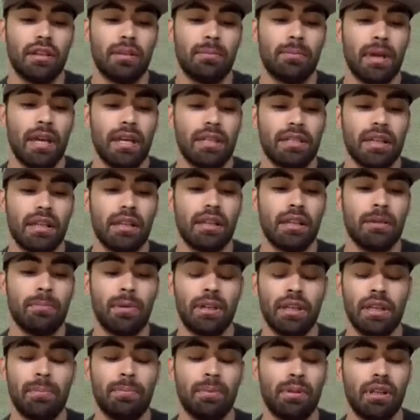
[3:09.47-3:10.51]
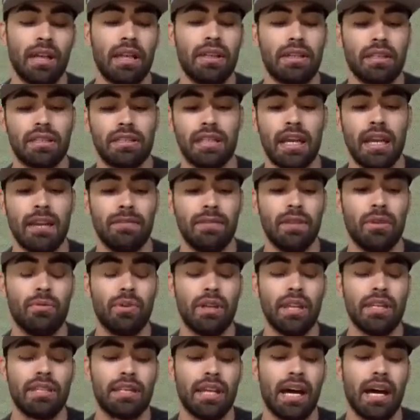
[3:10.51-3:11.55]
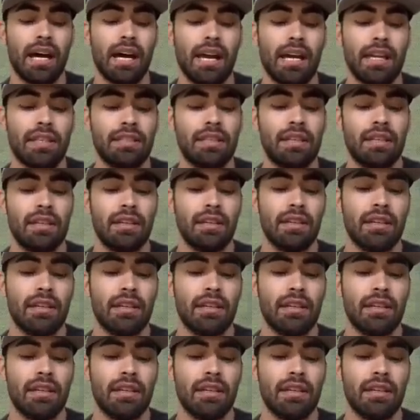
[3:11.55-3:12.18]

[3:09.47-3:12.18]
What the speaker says: basically manipulate the safety with his eyes.